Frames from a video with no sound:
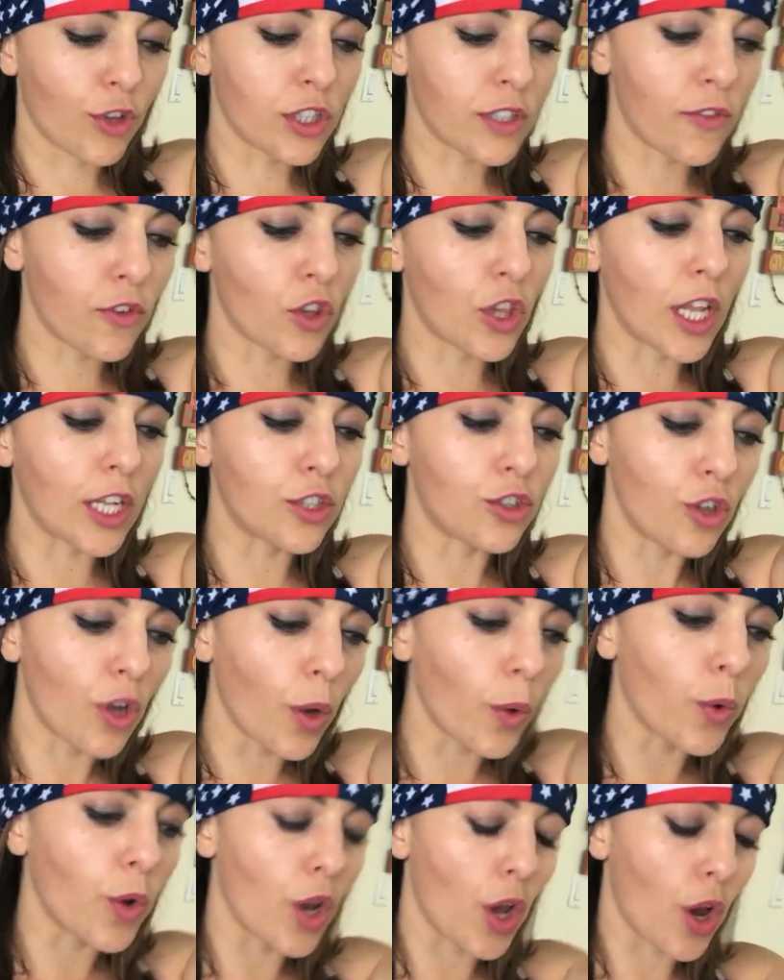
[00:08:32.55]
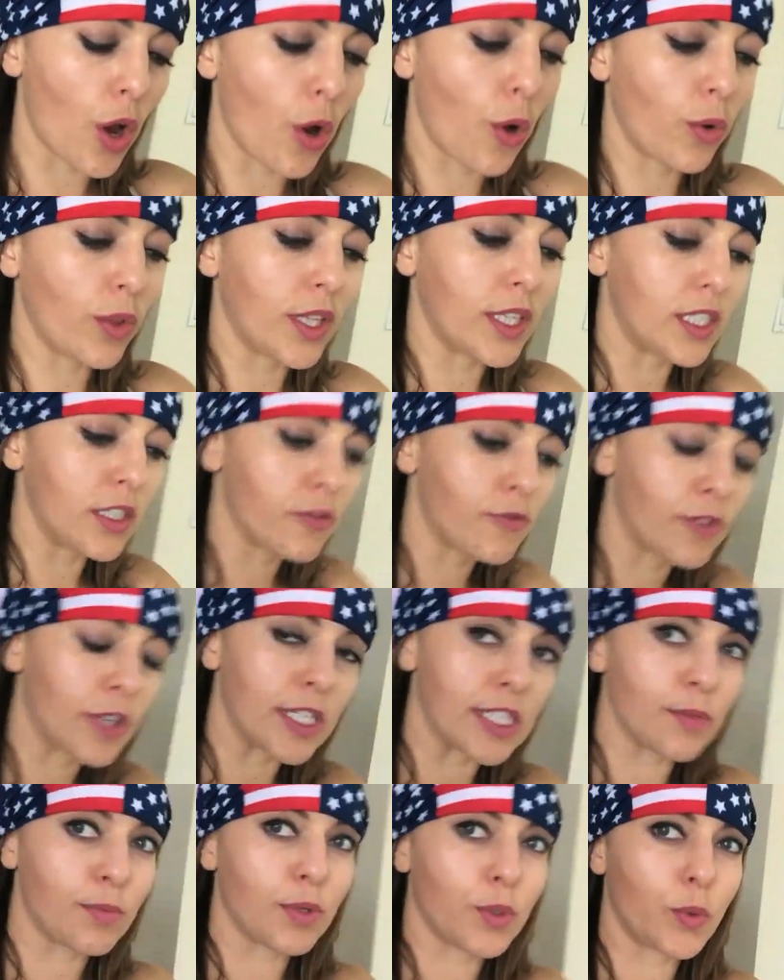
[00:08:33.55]
For those of you that don't know the
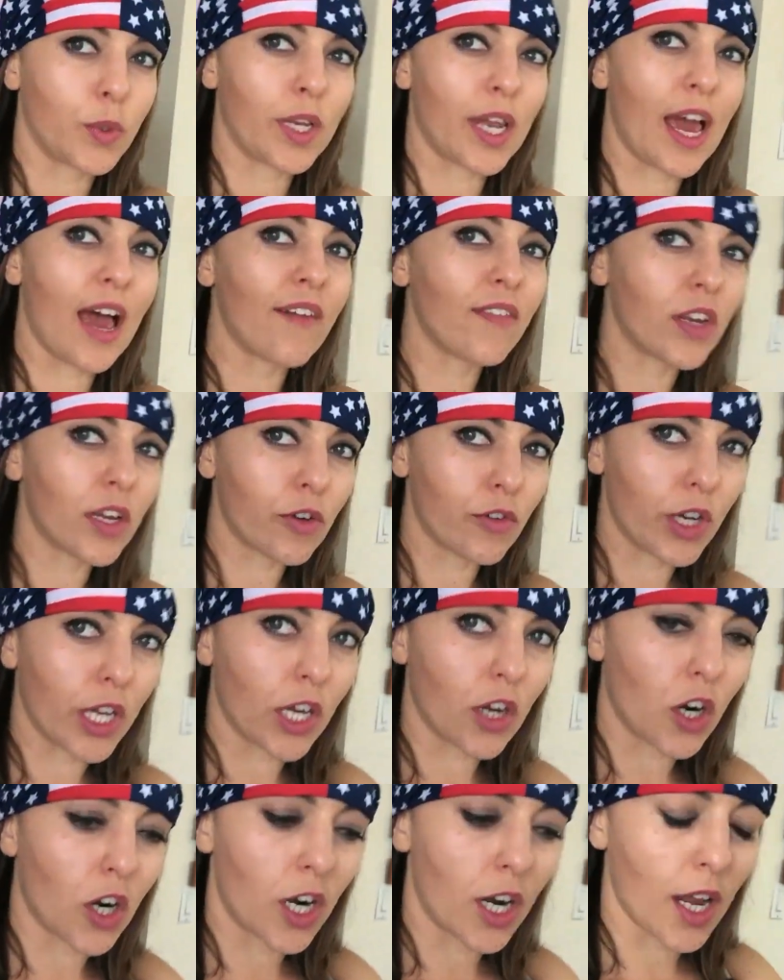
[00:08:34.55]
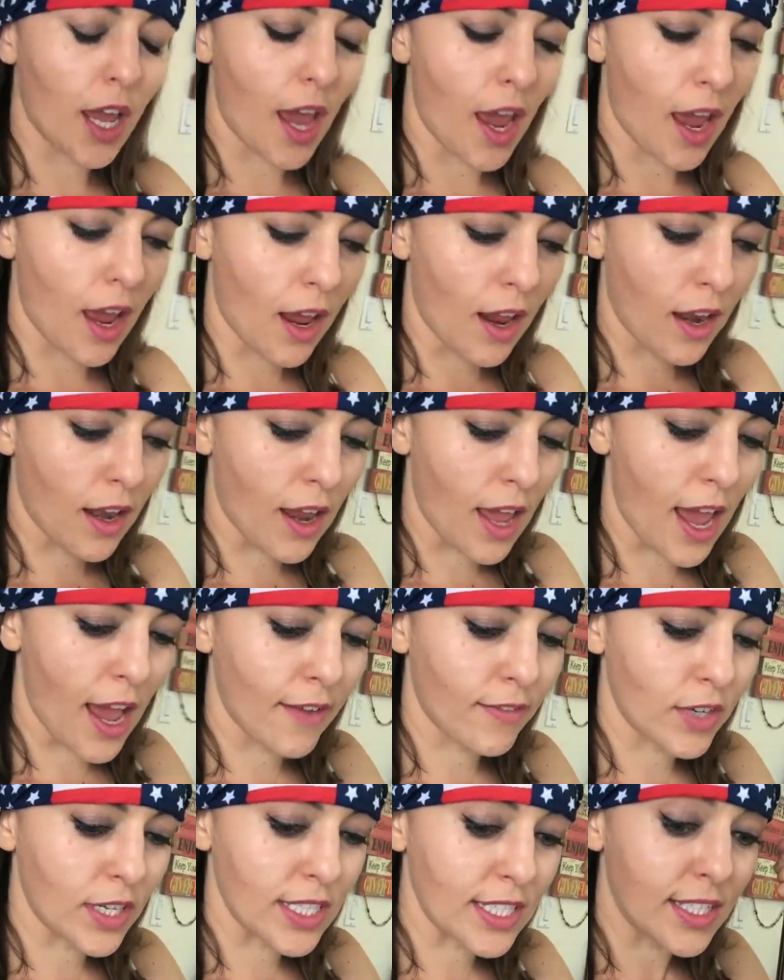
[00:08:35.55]
difference between having a green card and
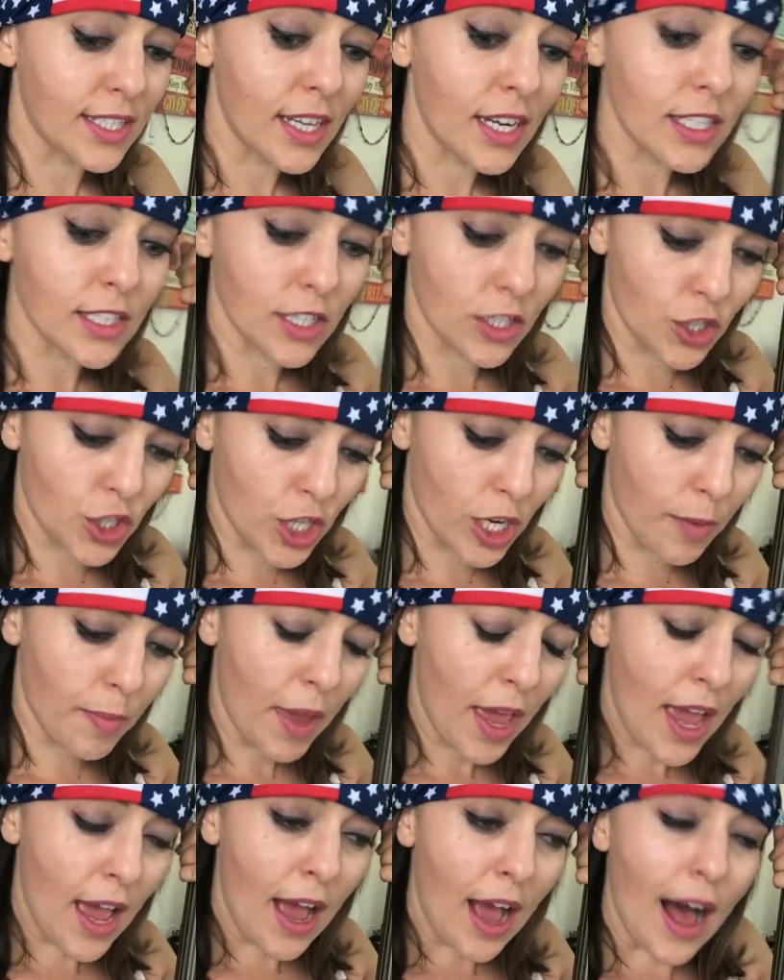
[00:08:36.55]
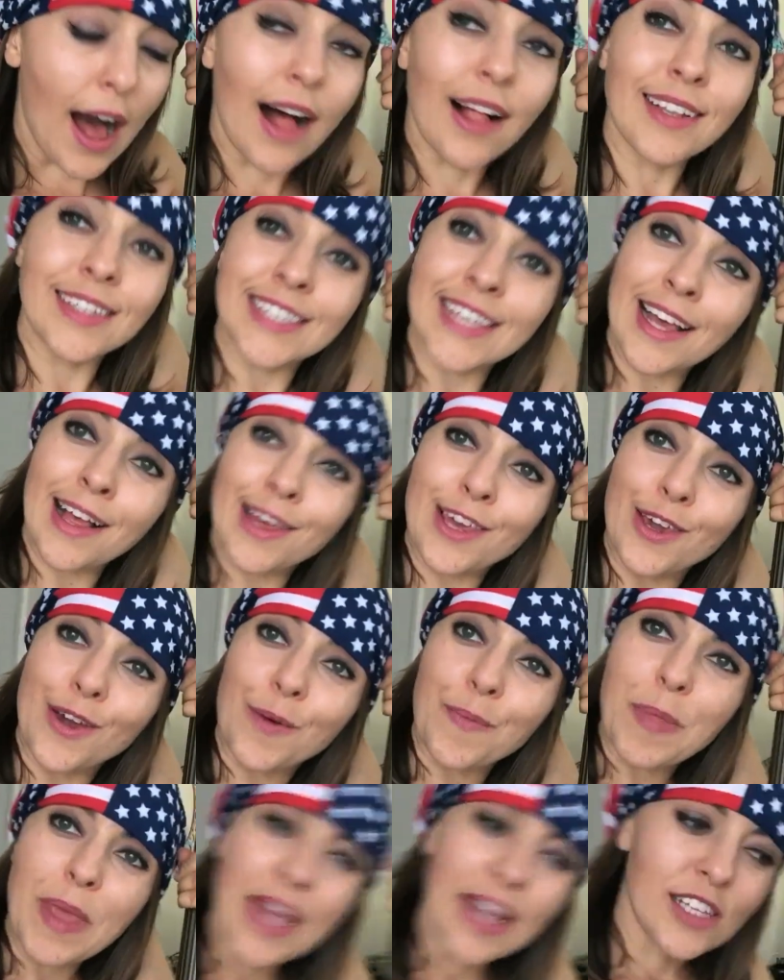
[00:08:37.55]
having a citizenship, I'll tell
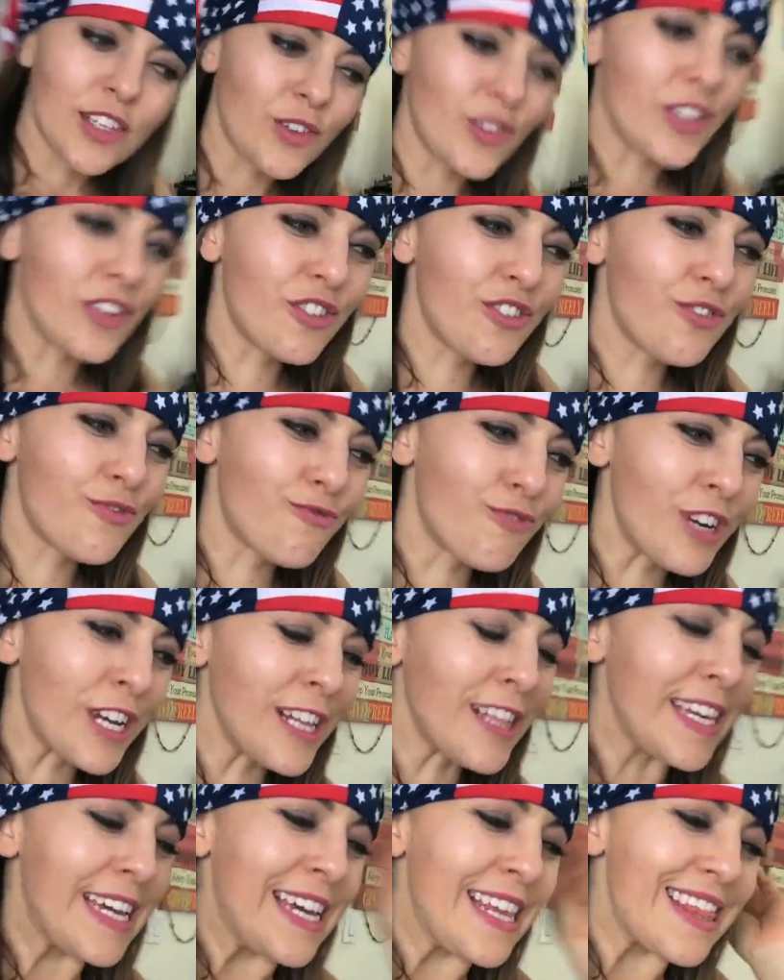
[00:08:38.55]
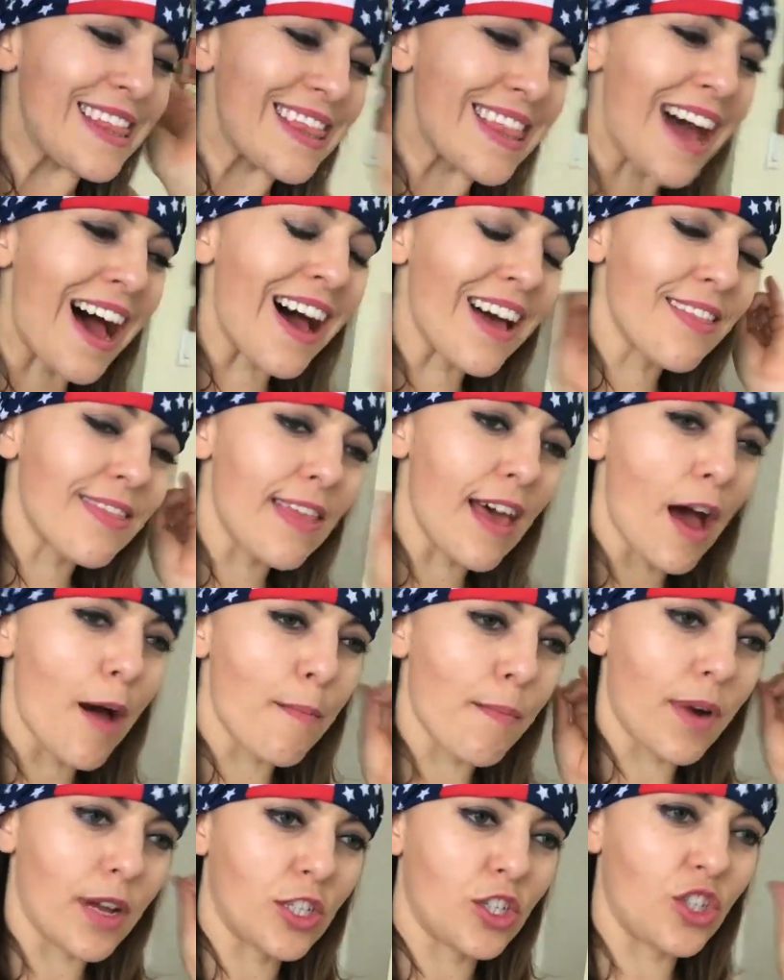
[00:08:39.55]
you. So there's really not
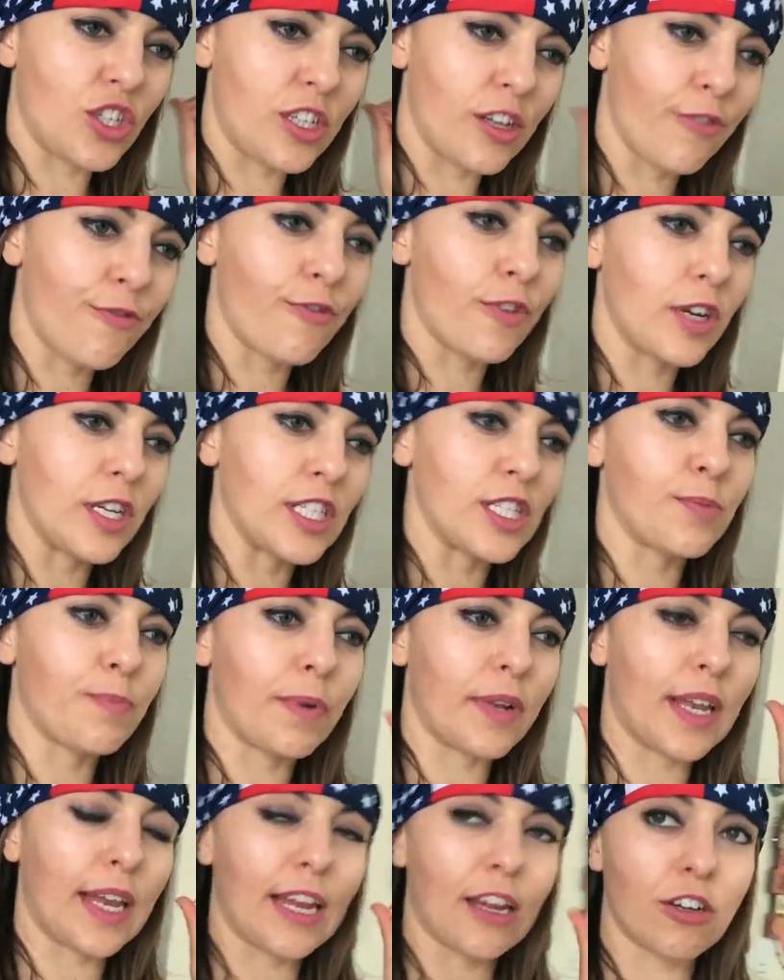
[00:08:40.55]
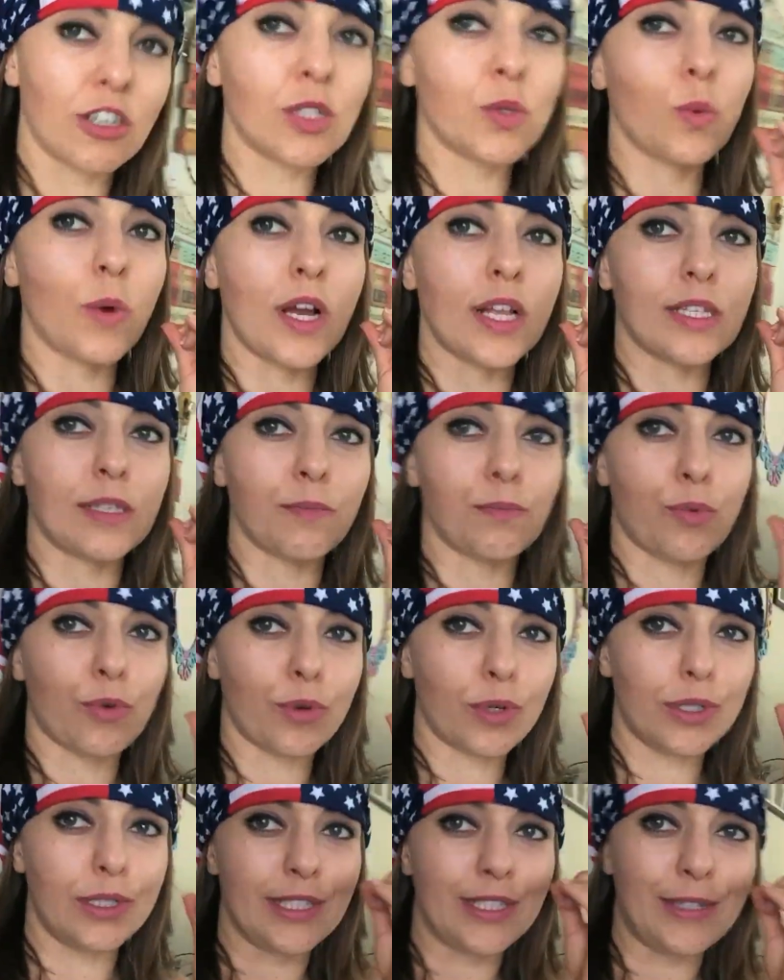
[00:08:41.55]
that much difference, but here's why it's
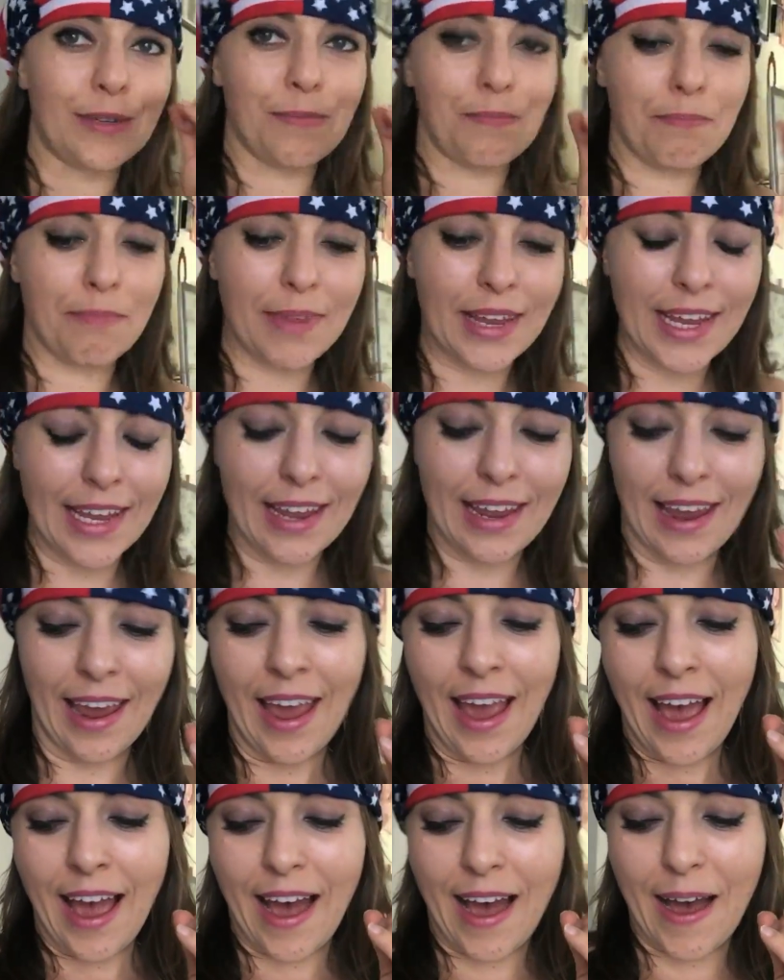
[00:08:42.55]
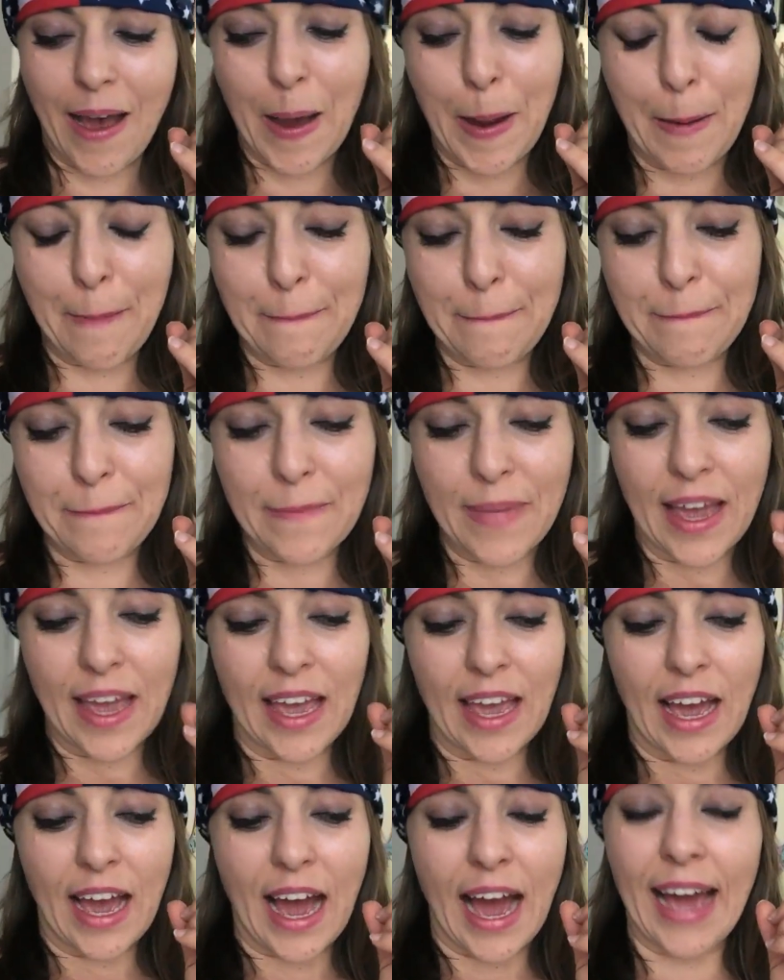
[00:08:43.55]
important to me. Um,
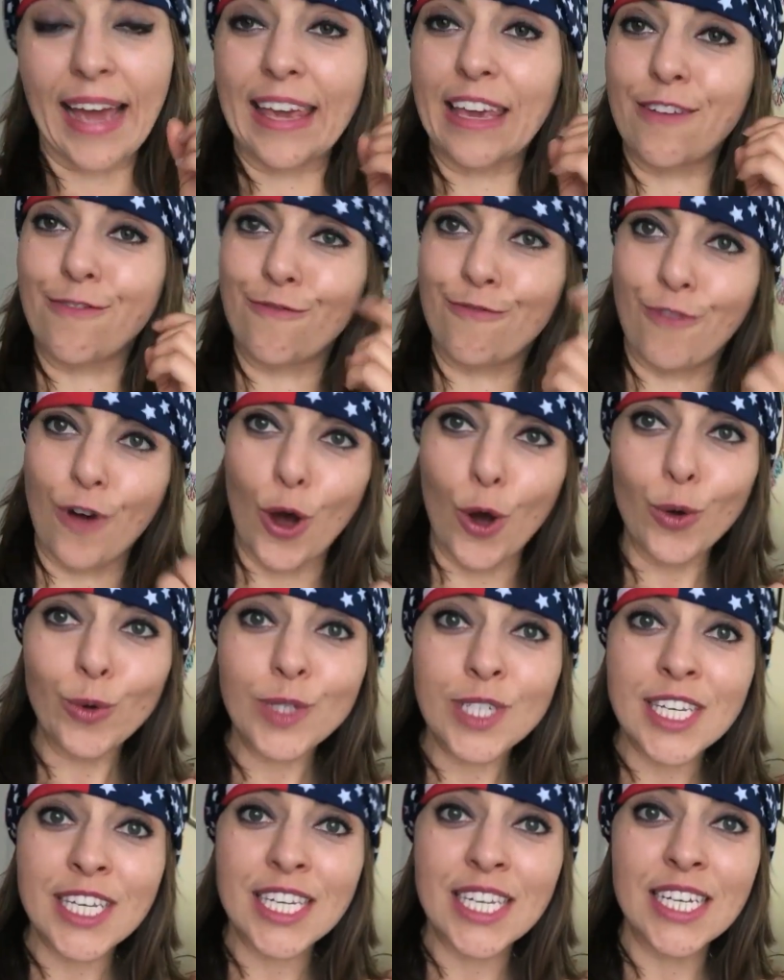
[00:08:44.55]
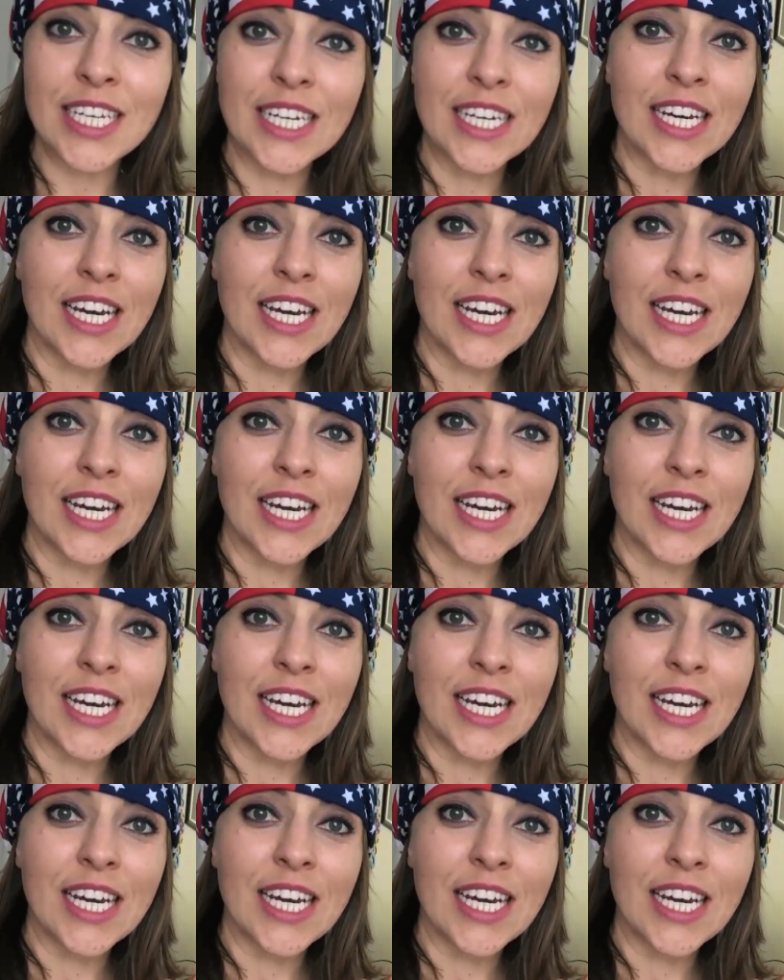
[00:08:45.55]
I can vote